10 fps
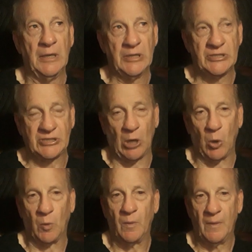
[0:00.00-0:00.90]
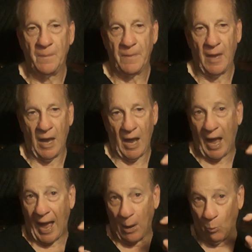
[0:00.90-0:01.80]
So
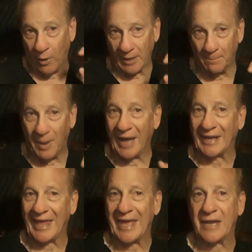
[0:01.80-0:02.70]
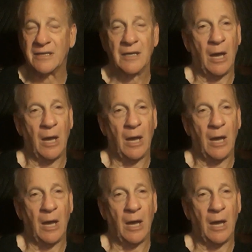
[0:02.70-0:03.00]
I want to buy land.